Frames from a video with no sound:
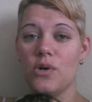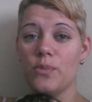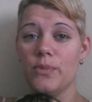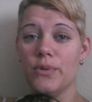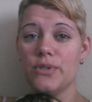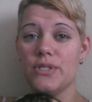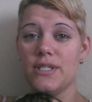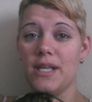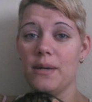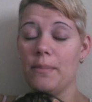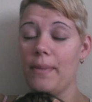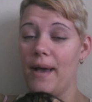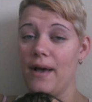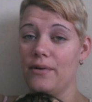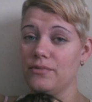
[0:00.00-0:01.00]
almost
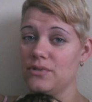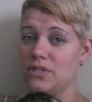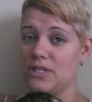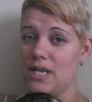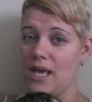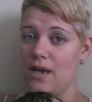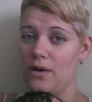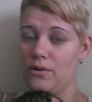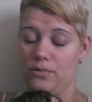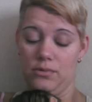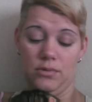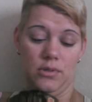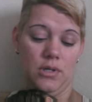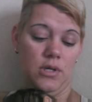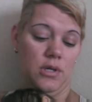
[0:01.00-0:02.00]
10 pounds
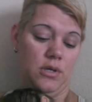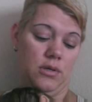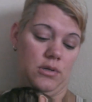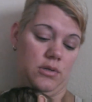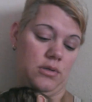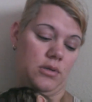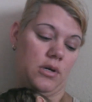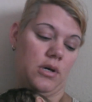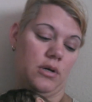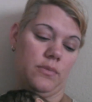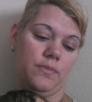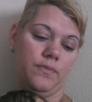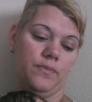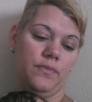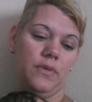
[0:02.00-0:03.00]
now.
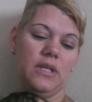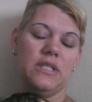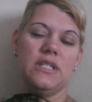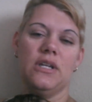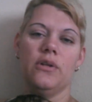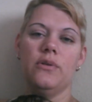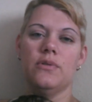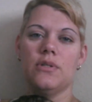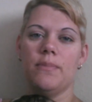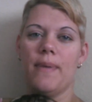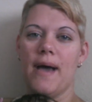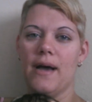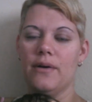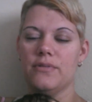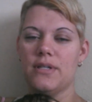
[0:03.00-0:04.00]
He did lose a
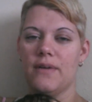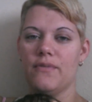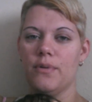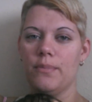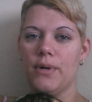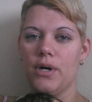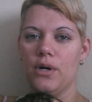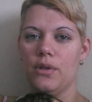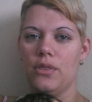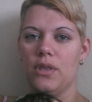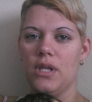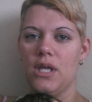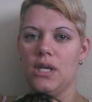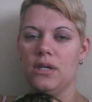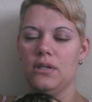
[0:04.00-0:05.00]
pound after birth,
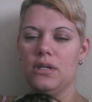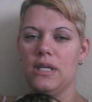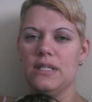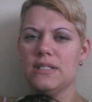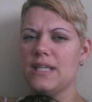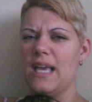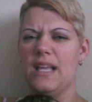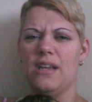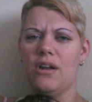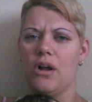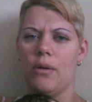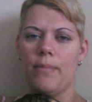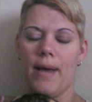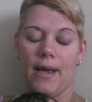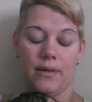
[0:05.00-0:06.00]
and then he's gained it
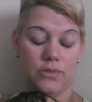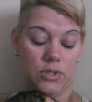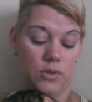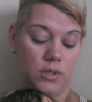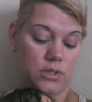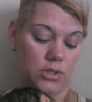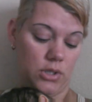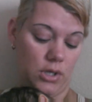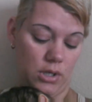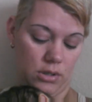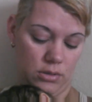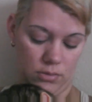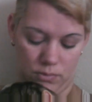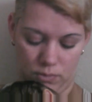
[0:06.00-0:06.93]
all back, so he's good.